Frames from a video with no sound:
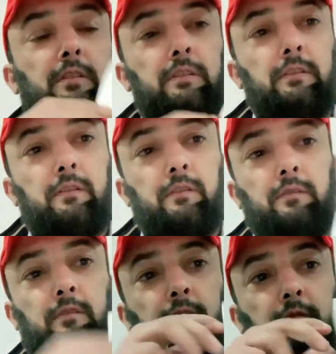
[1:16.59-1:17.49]

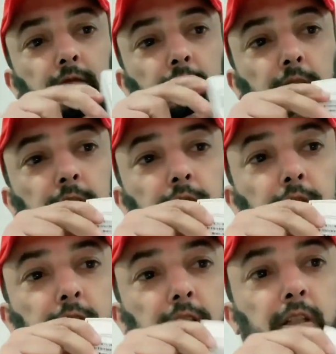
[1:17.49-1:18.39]
It's
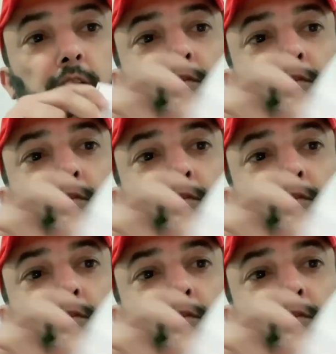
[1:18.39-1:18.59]
128